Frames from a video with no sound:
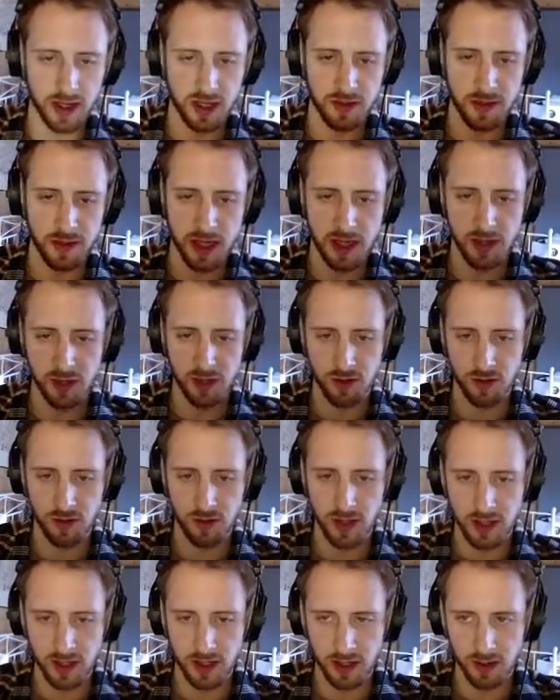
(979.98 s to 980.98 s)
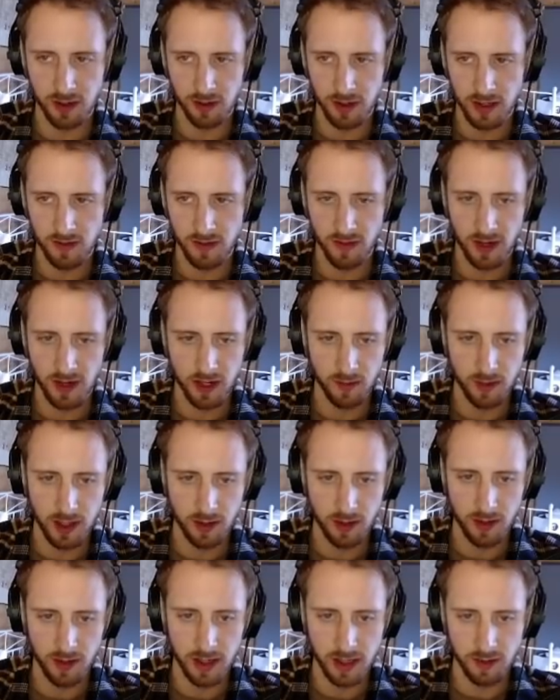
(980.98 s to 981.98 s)
making sure they secure this fight
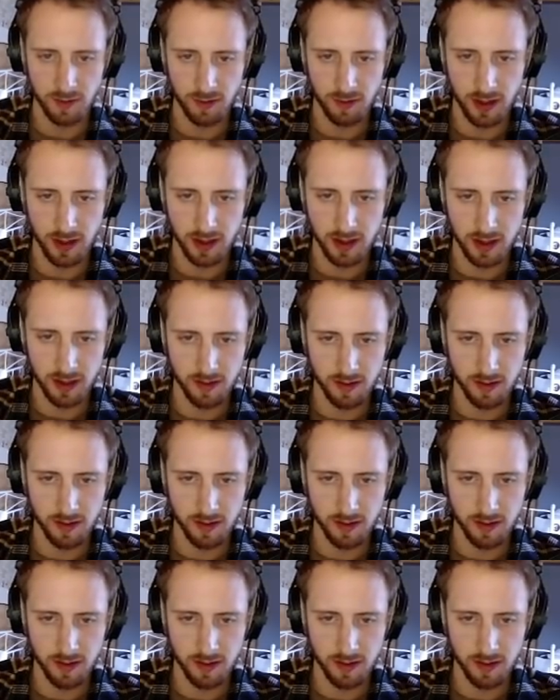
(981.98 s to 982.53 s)
without any risk.